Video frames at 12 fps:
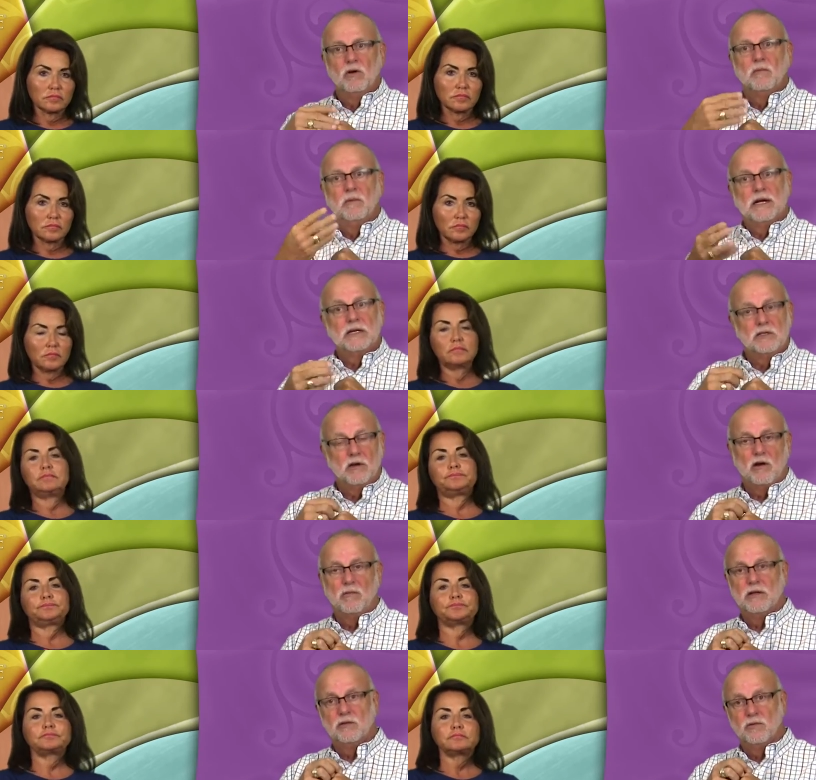Speaker 1: we'll come back and talk
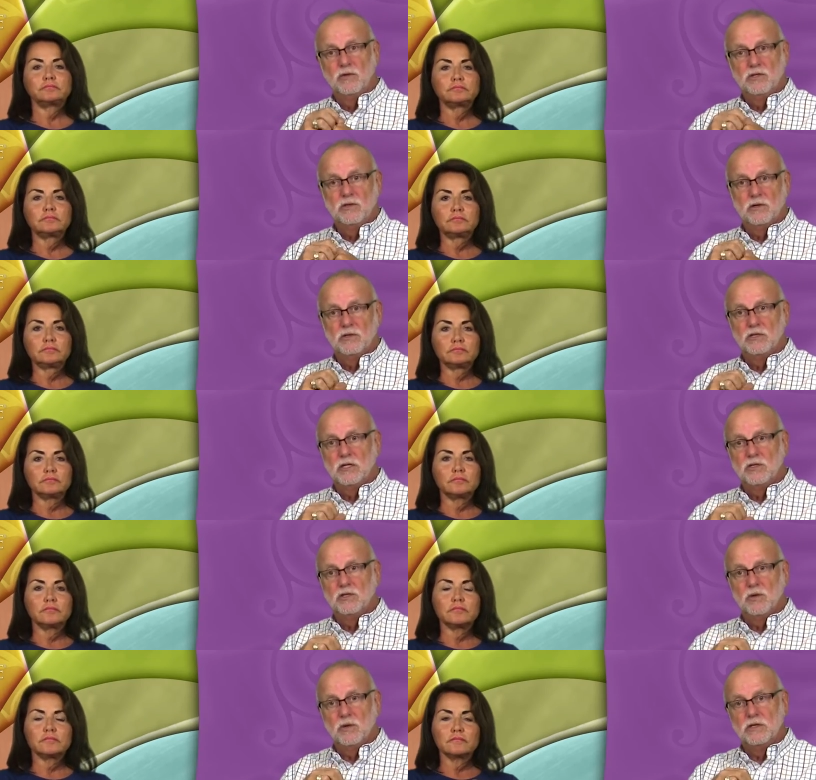about the research that's
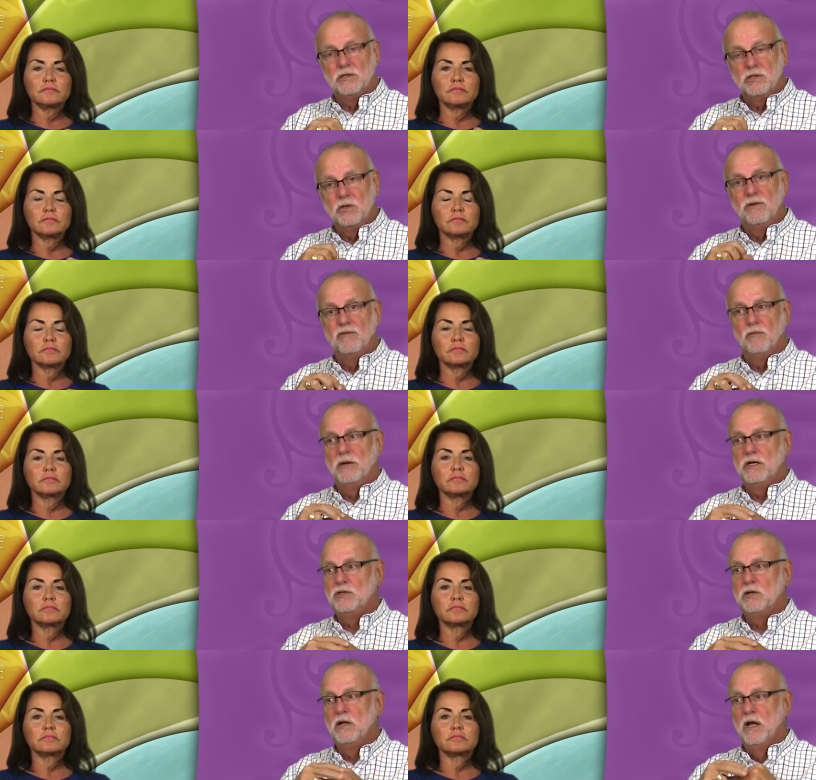showing us new
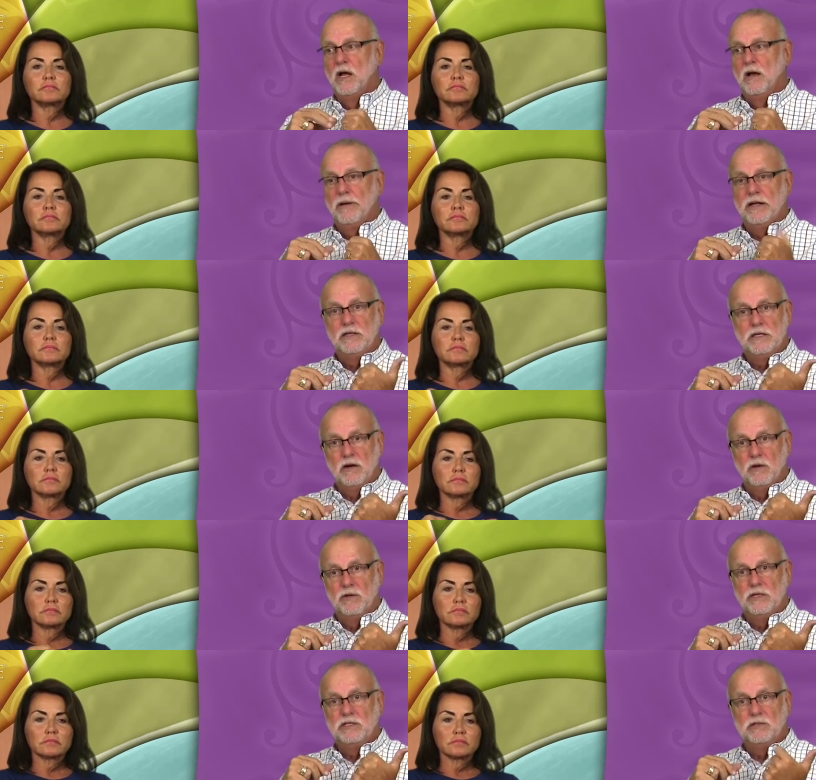information about
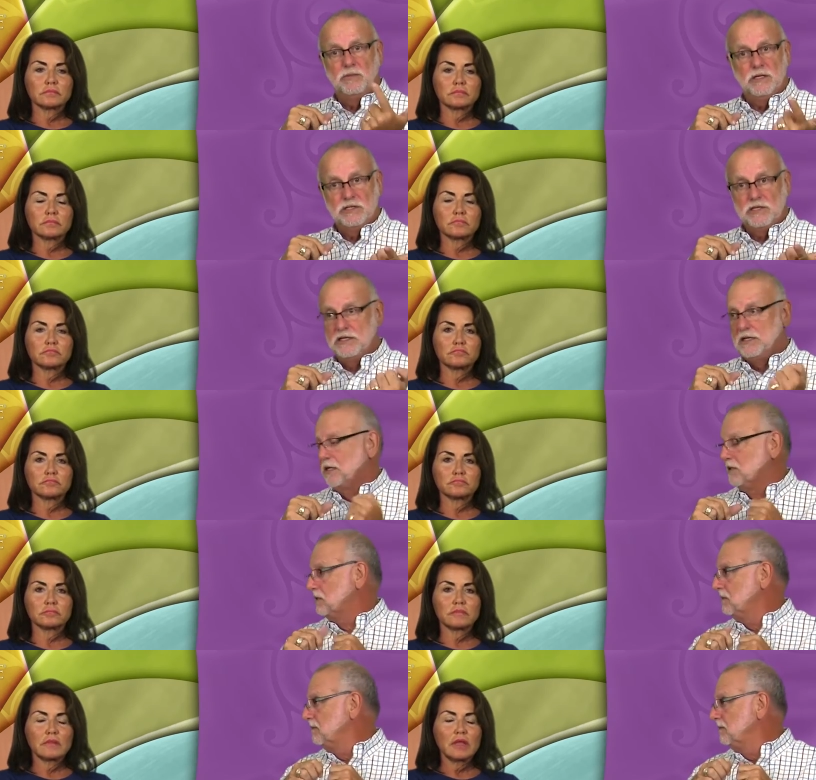DREs and PSA
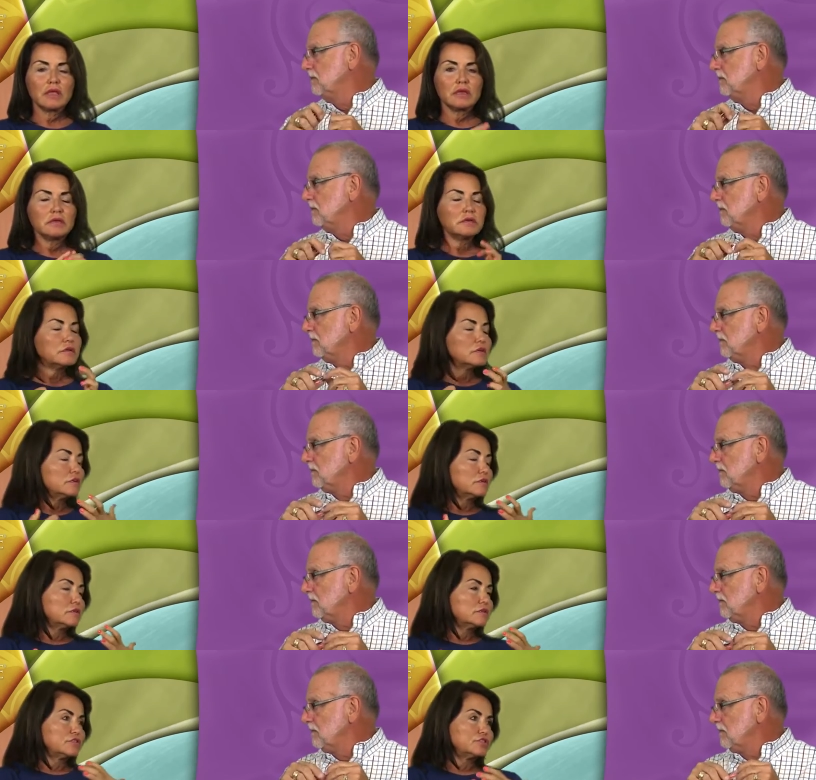tests.
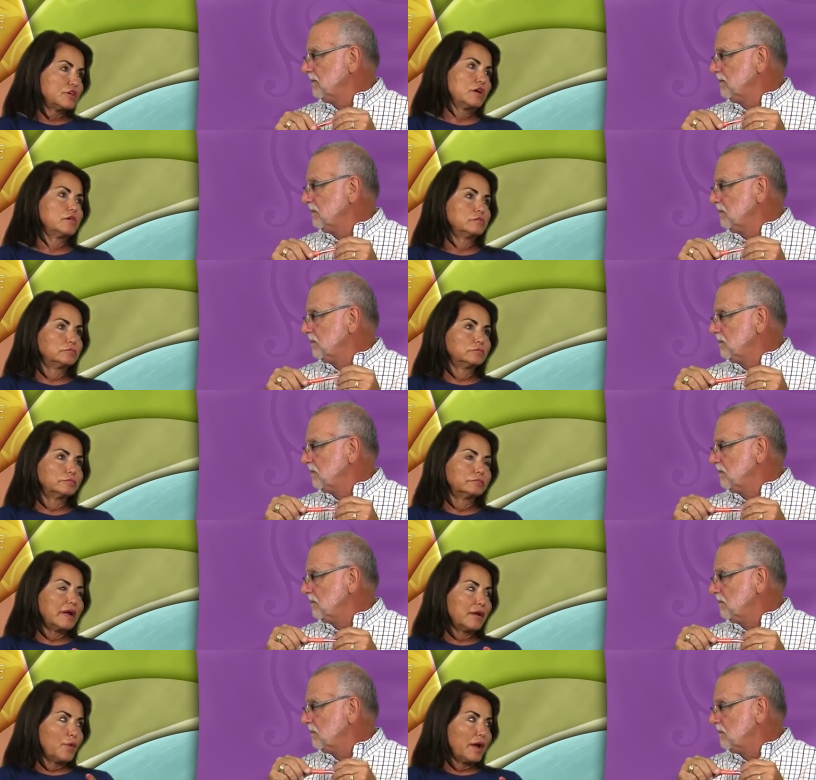
Speaker 2: So
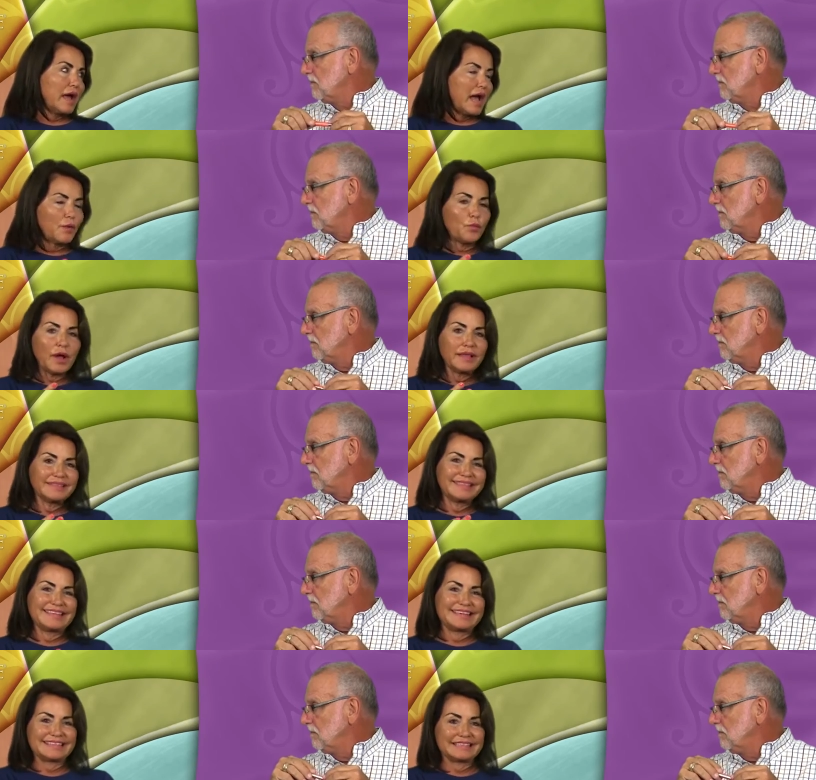I want I want
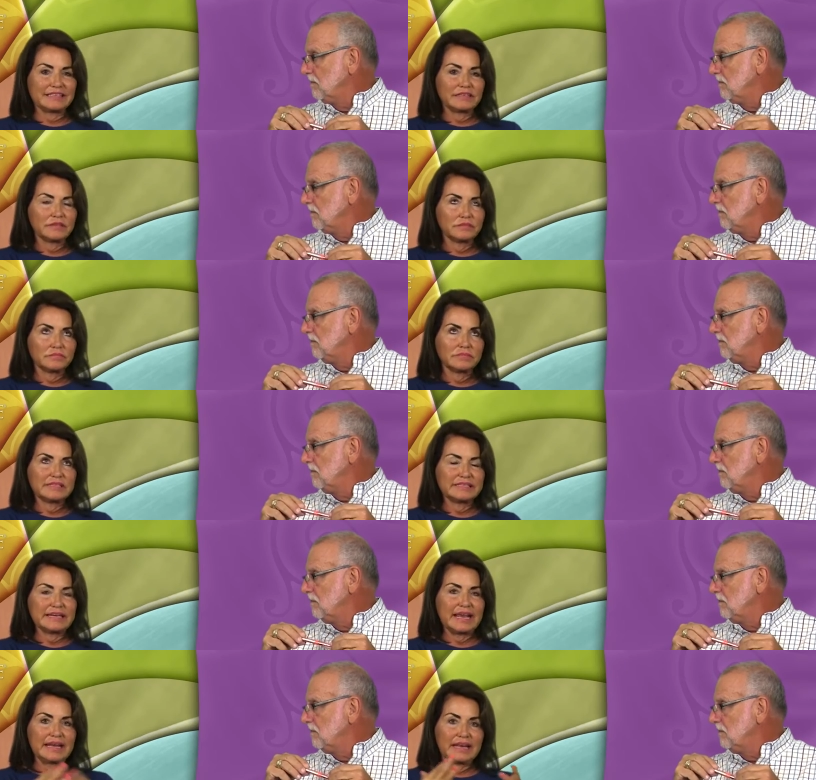this
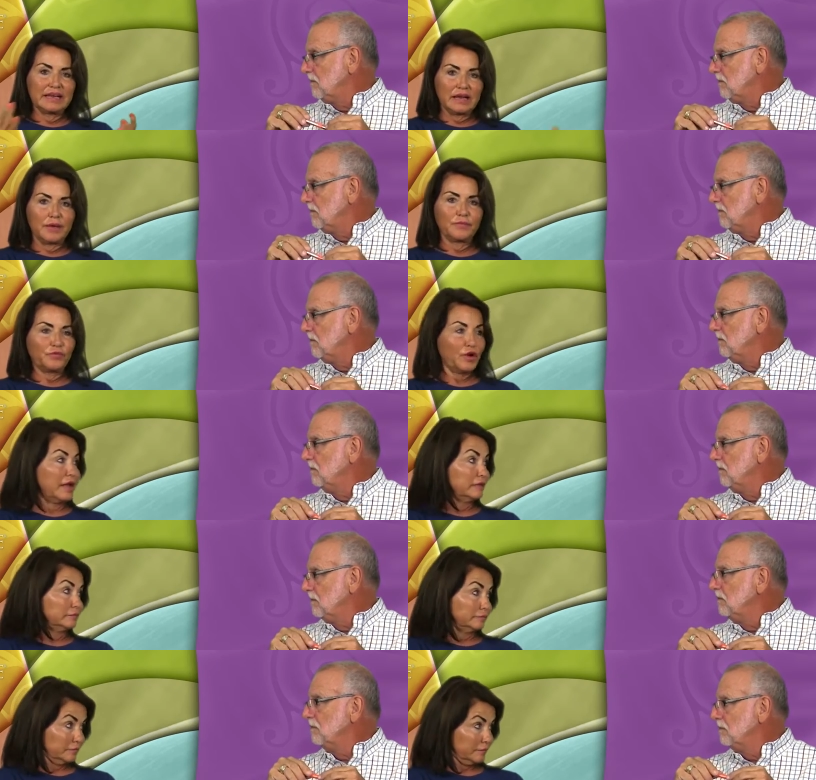stated up front
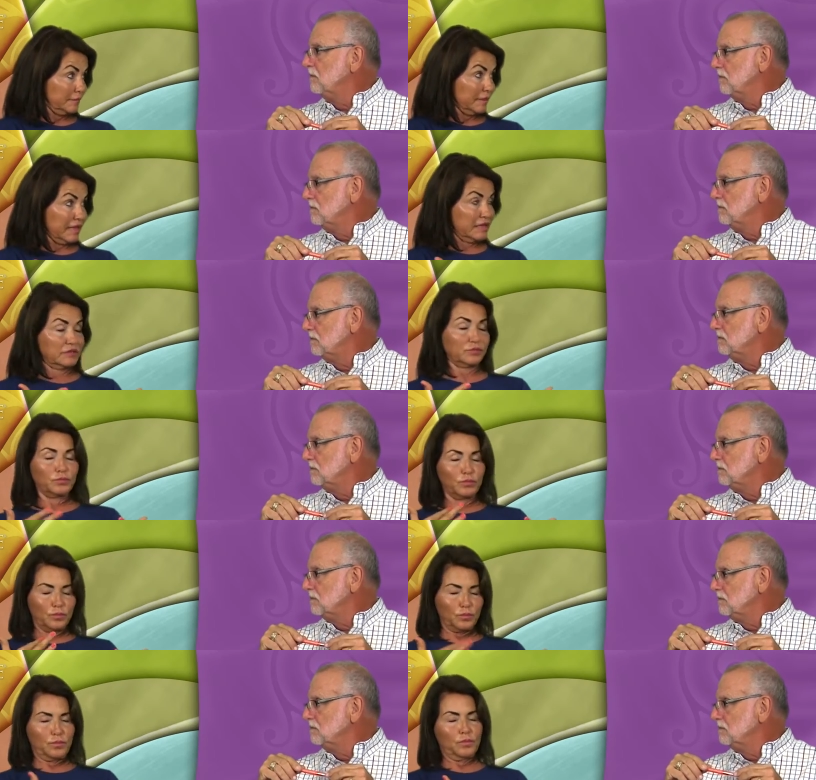because
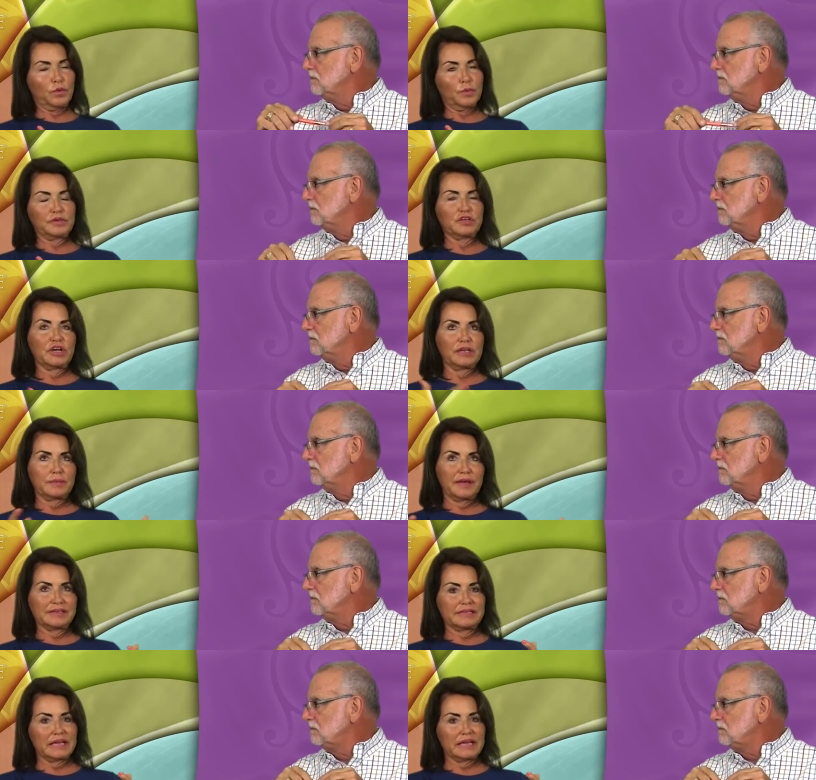we'll be talking about